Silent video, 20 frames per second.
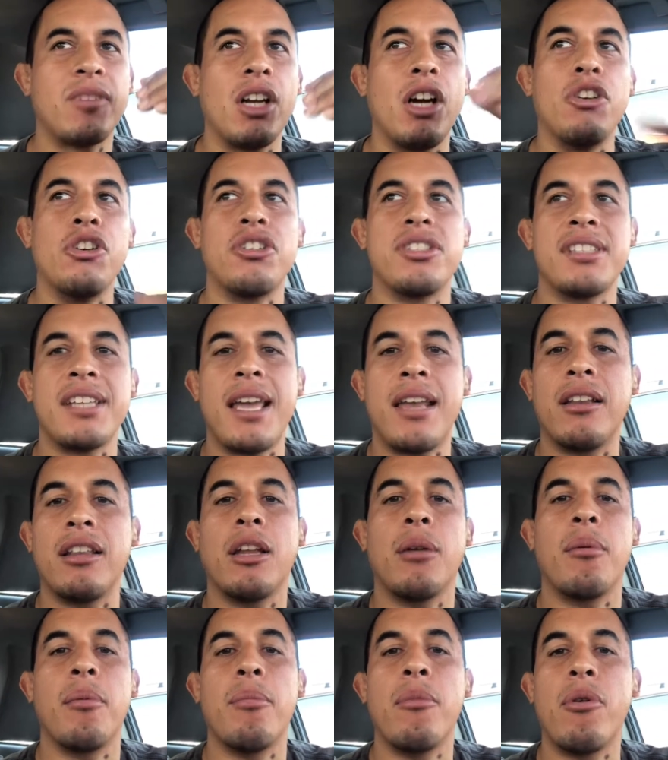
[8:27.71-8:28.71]
understand a
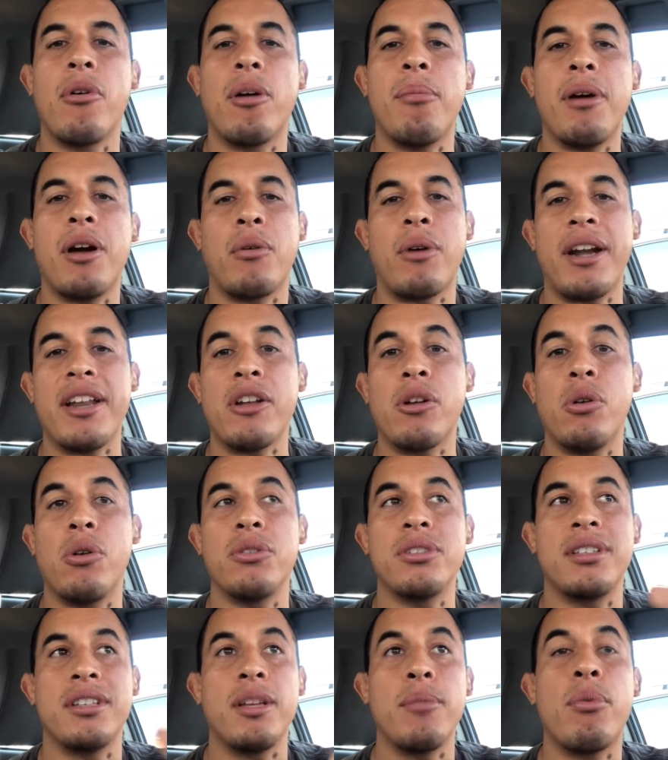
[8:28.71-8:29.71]
little bit more about writing
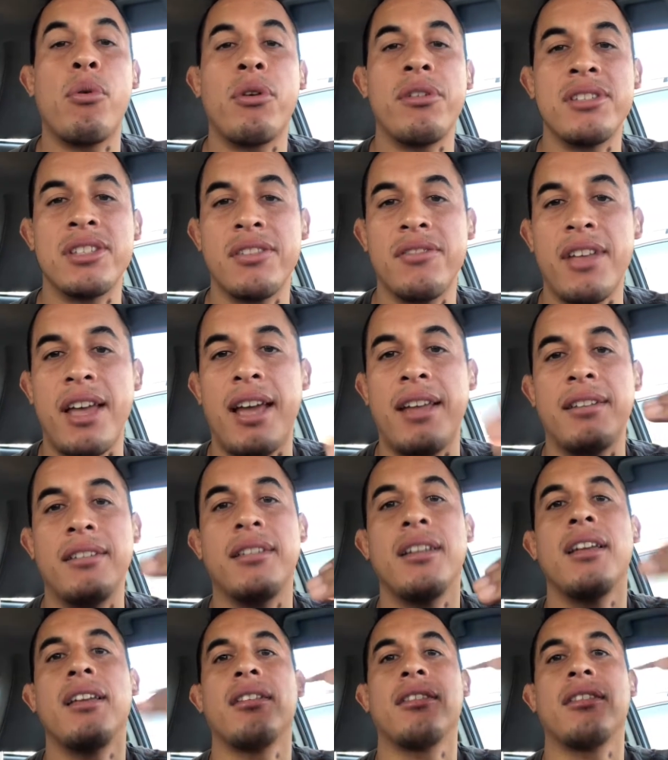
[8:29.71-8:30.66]
goals and the importance of that, and